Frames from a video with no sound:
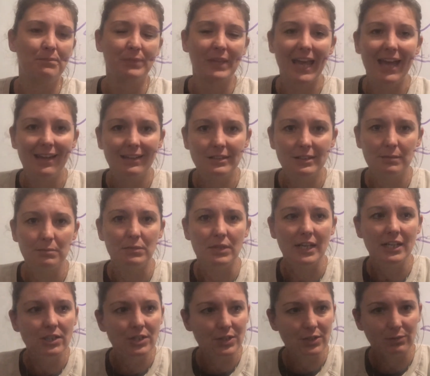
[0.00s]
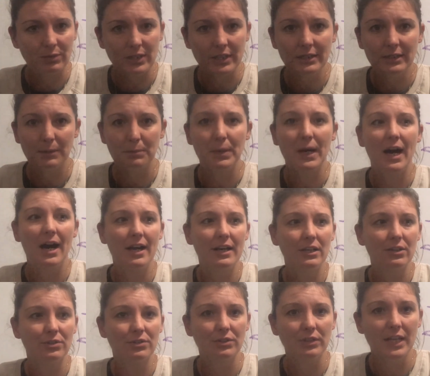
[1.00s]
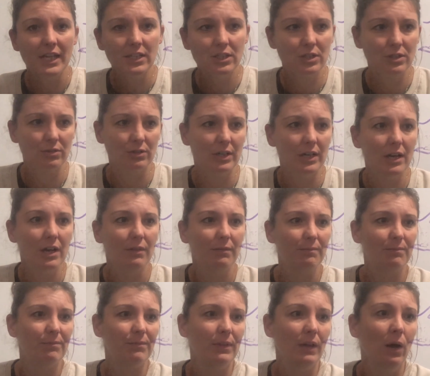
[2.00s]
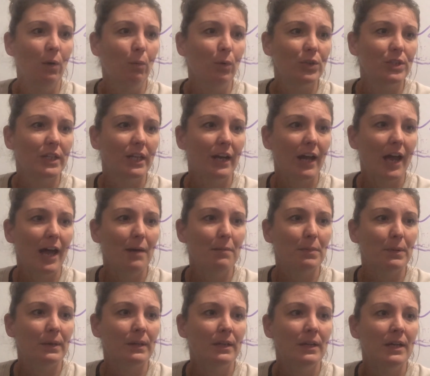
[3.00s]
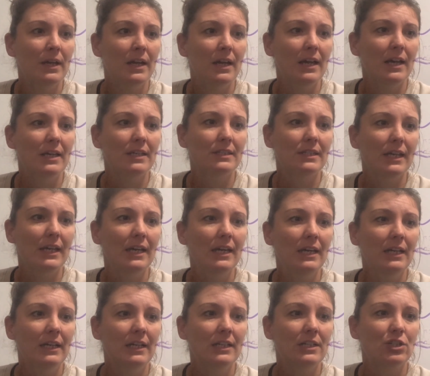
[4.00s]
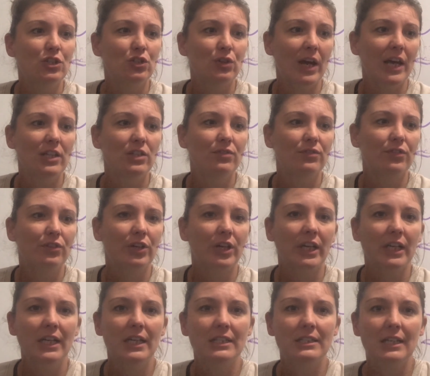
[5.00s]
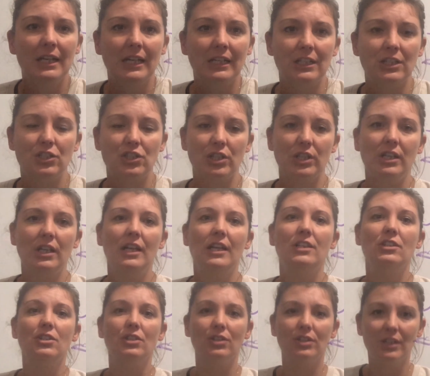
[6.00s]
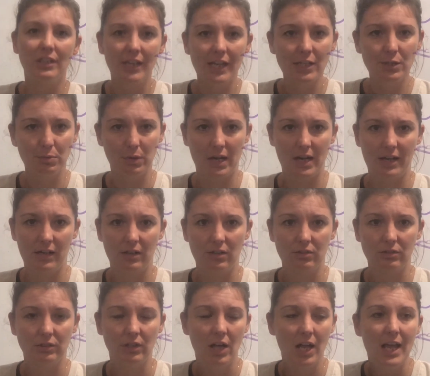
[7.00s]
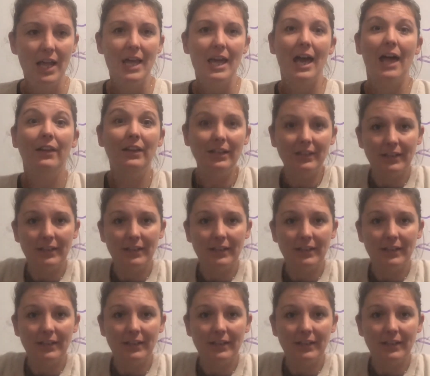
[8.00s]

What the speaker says: atom next to it, the particle next to it, what's going to happen is it is transferring its energy into the next particle. And then